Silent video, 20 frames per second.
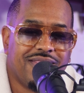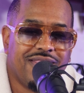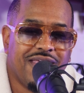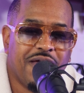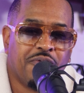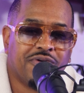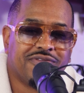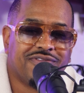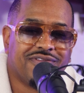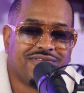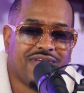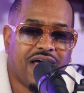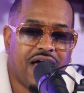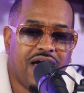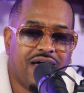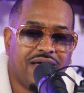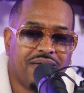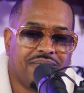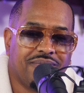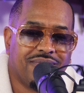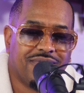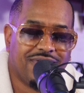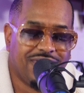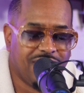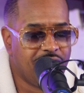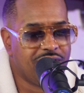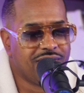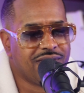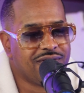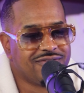There was a time,
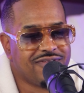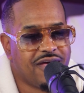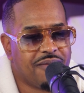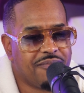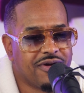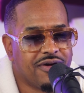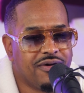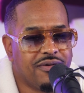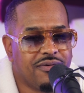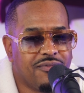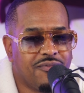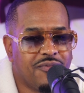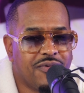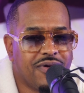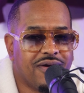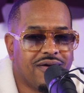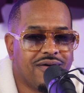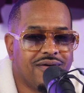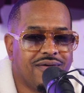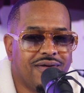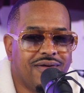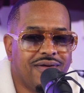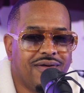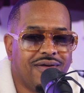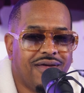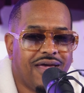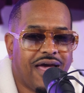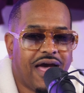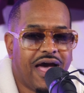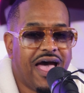long time ago, where
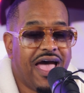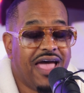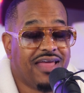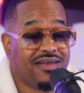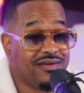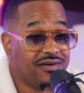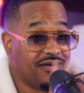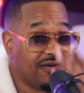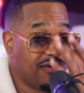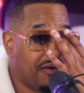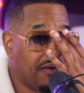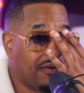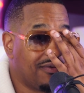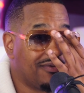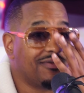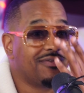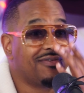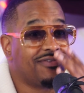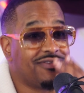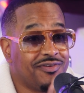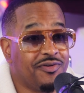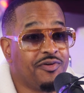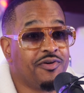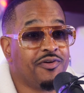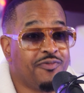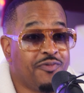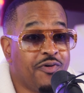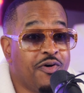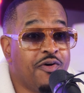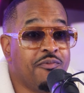I had to sit on
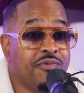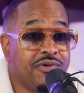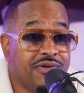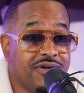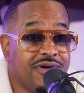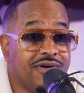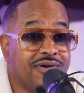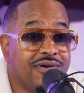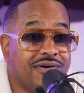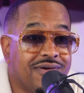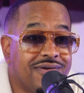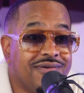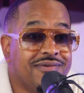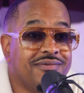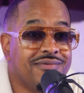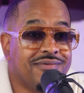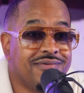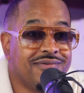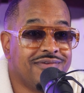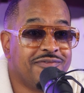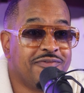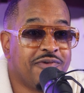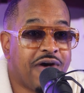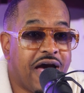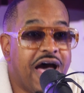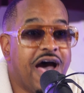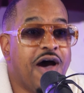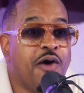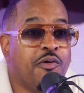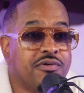the phone with a girl for
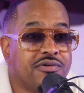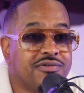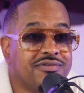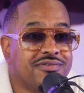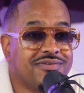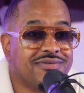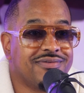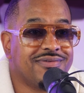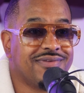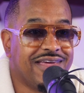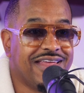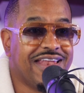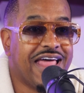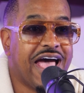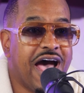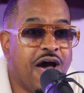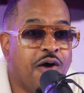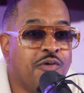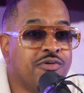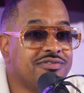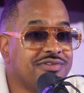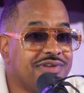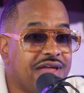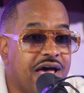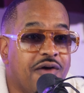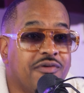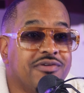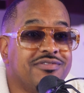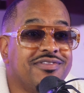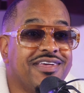hours and hours and
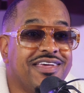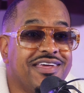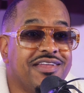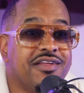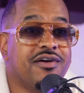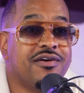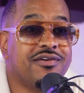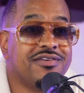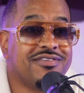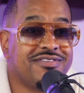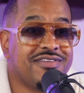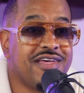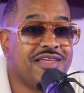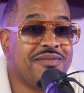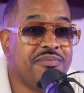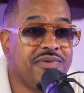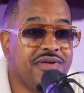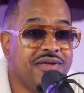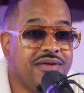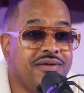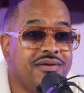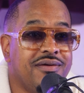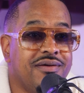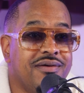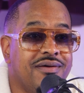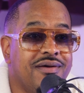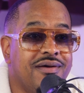hours to get her to send me